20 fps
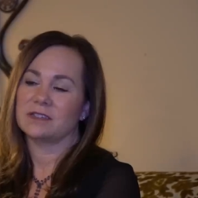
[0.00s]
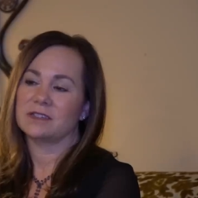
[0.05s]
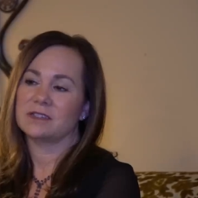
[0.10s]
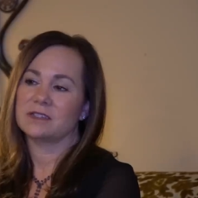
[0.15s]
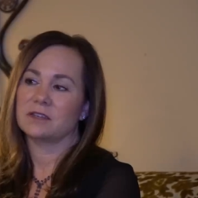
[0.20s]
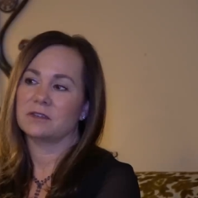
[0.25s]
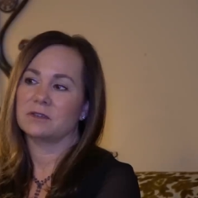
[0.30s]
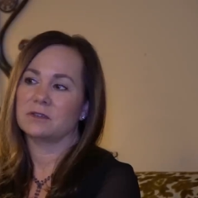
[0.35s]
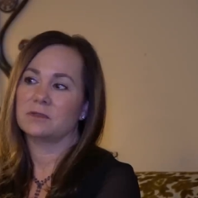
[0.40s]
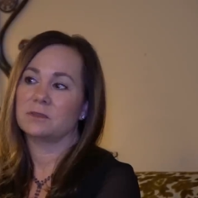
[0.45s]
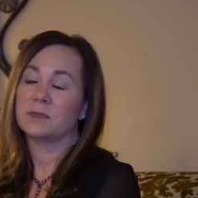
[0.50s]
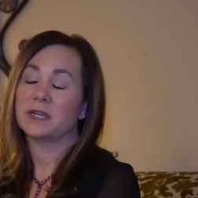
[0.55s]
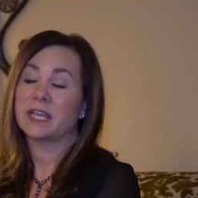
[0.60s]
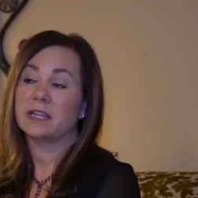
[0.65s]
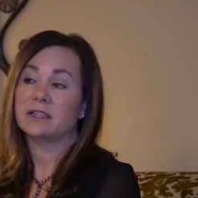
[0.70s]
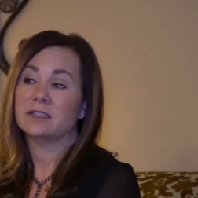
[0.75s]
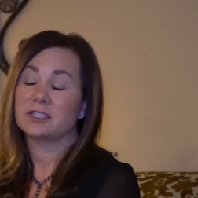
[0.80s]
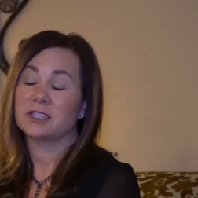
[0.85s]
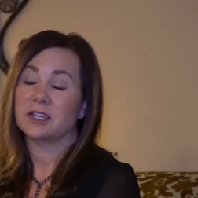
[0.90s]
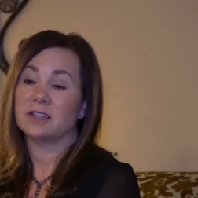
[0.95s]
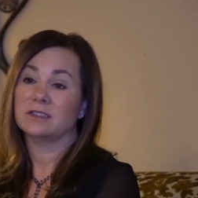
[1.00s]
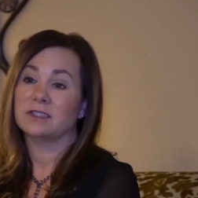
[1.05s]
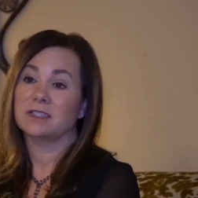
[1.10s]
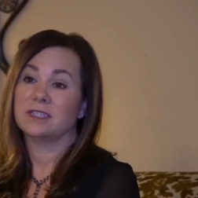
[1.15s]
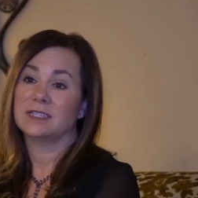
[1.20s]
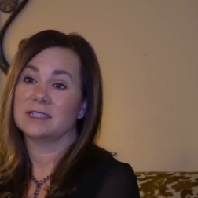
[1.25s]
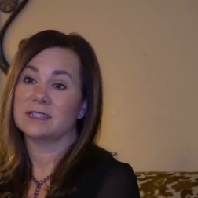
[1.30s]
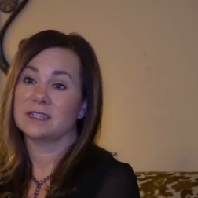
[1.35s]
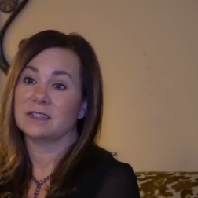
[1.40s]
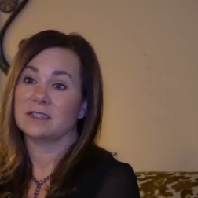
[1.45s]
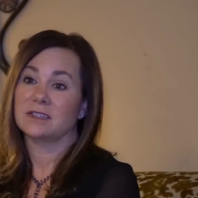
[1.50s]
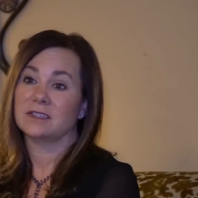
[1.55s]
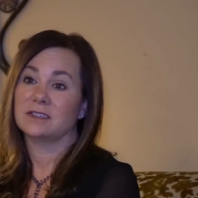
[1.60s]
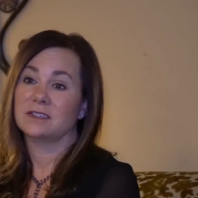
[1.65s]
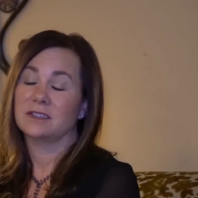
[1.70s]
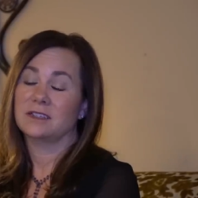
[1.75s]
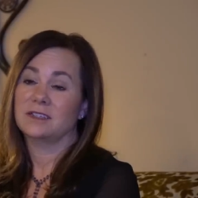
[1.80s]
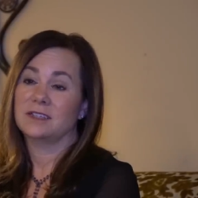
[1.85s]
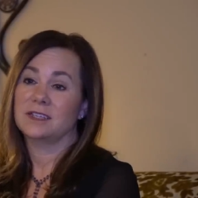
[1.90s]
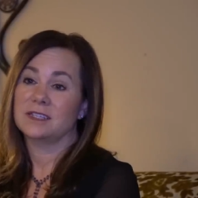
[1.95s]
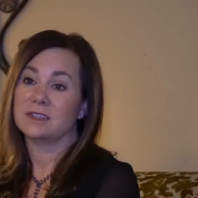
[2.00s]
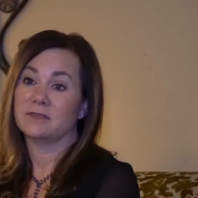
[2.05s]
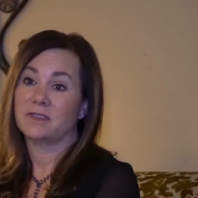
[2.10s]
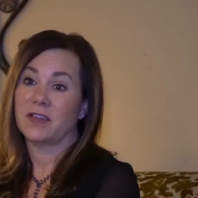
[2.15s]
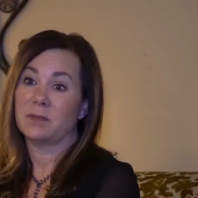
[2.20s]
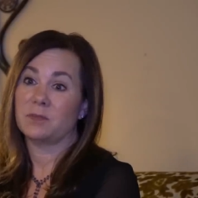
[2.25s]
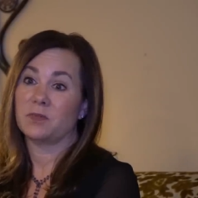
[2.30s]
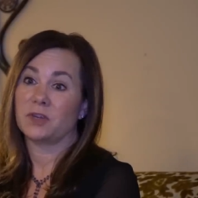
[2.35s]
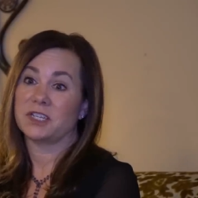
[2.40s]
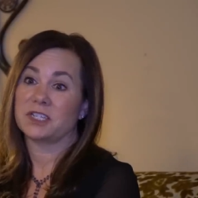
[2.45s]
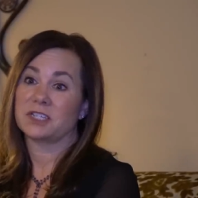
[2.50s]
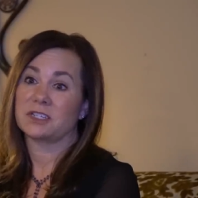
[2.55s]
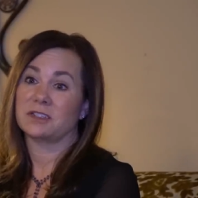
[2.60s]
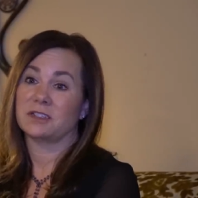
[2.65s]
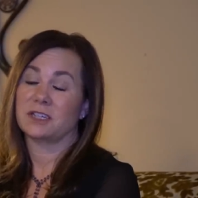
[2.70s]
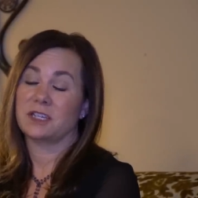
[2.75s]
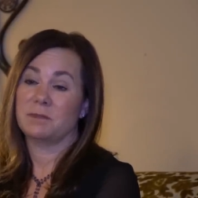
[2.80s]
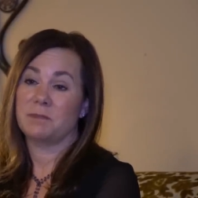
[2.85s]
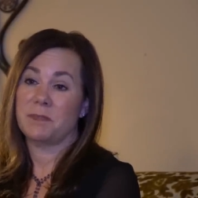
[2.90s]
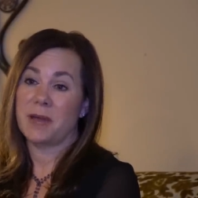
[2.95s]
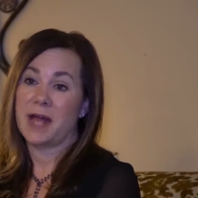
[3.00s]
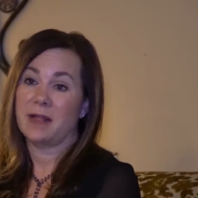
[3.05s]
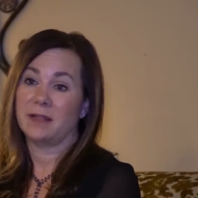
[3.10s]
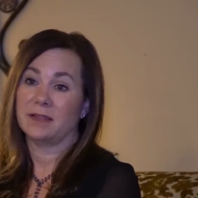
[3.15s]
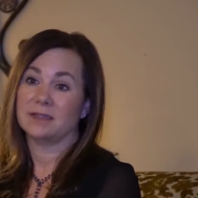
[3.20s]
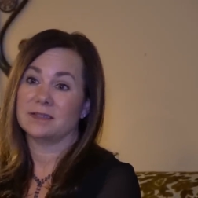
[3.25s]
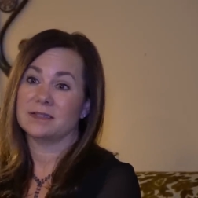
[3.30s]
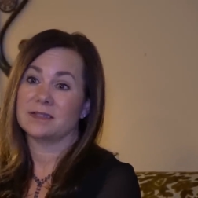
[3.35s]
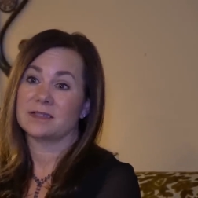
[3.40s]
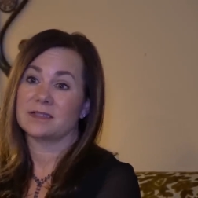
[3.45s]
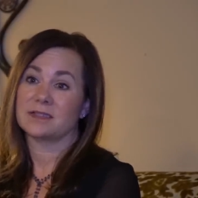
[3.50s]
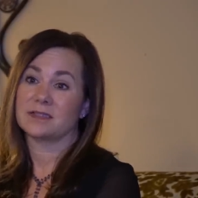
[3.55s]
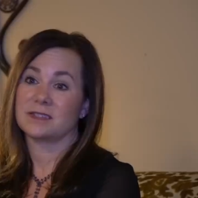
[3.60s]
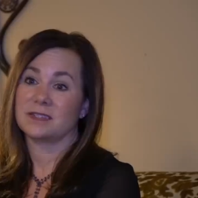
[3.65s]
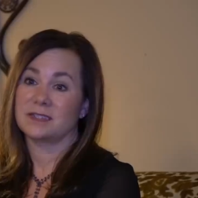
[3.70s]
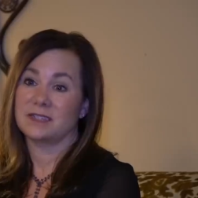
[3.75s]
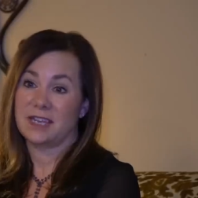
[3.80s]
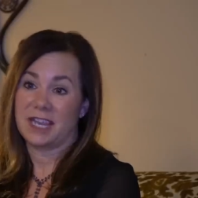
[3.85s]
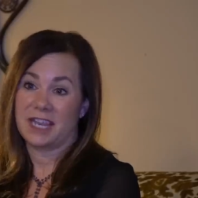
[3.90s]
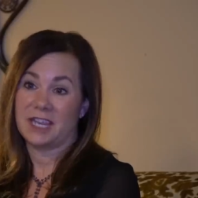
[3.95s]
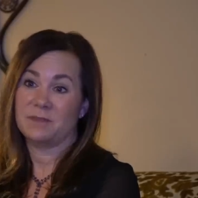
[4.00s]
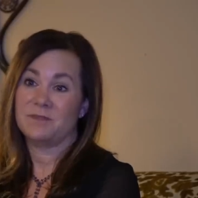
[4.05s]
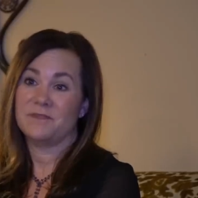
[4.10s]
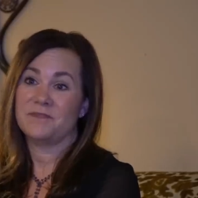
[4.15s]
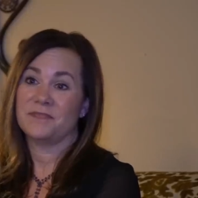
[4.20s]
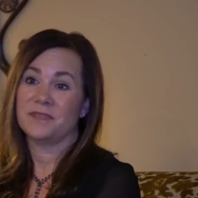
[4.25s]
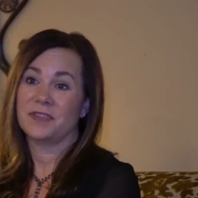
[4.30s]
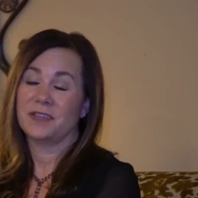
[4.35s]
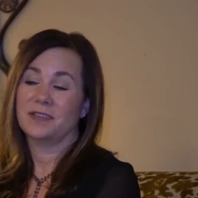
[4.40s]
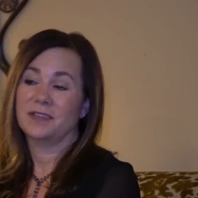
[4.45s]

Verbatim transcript: So Micheila Sheldan is a, is a vibrationally balanced name